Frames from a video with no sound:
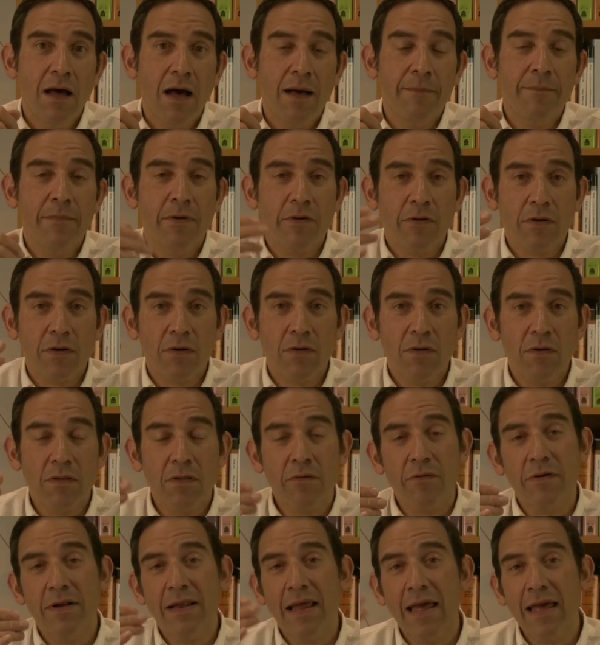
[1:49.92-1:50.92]
A miracle
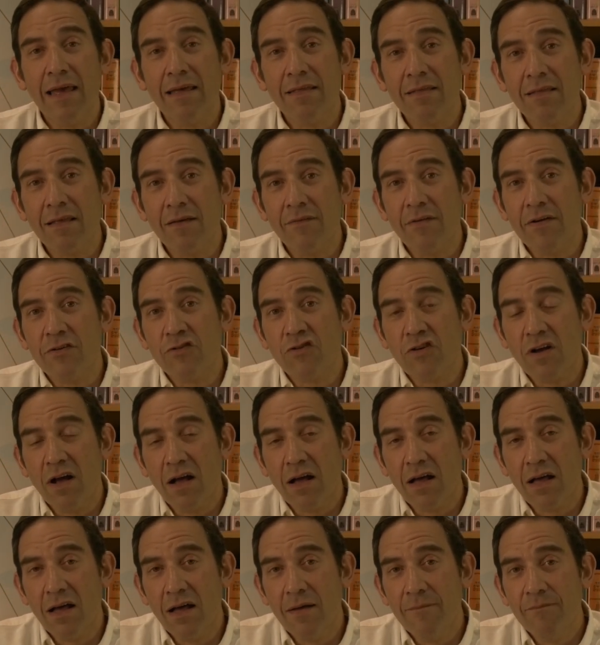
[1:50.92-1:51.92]
or a nace of
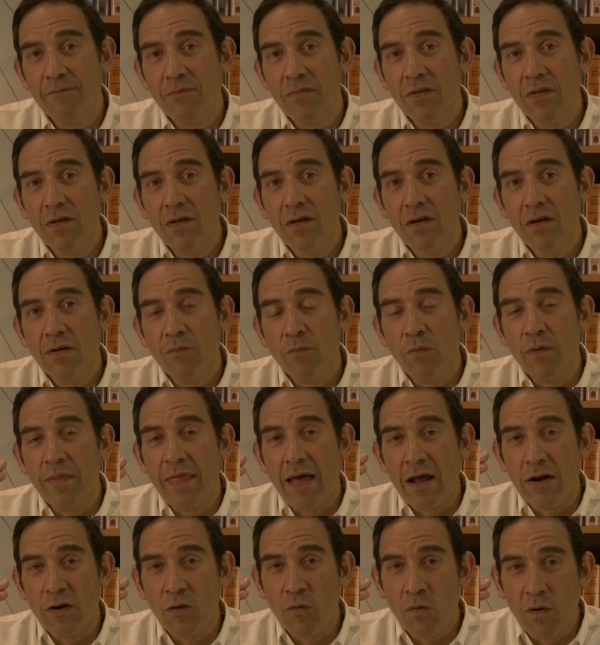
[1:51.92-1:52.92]
Hashgacha
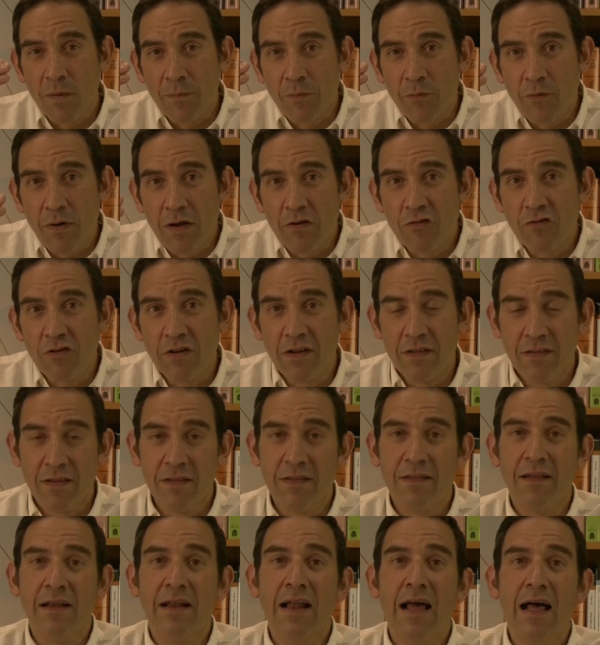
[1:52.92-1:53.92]
without incorporation into
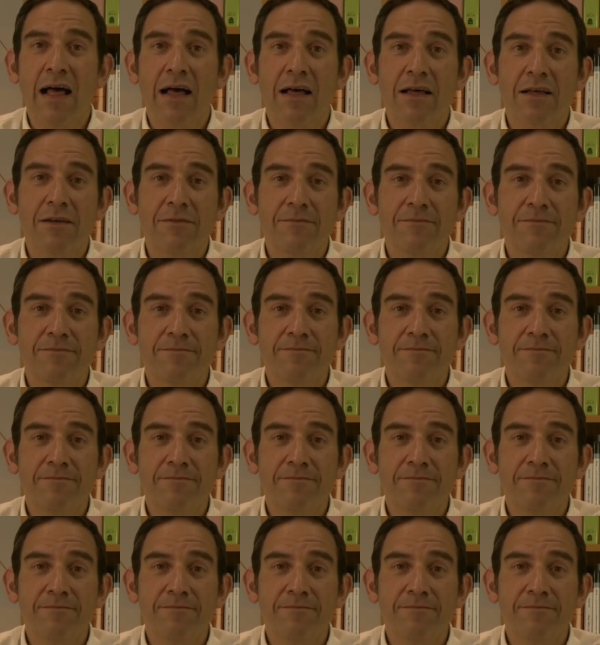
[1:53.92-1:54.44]
Tanakh?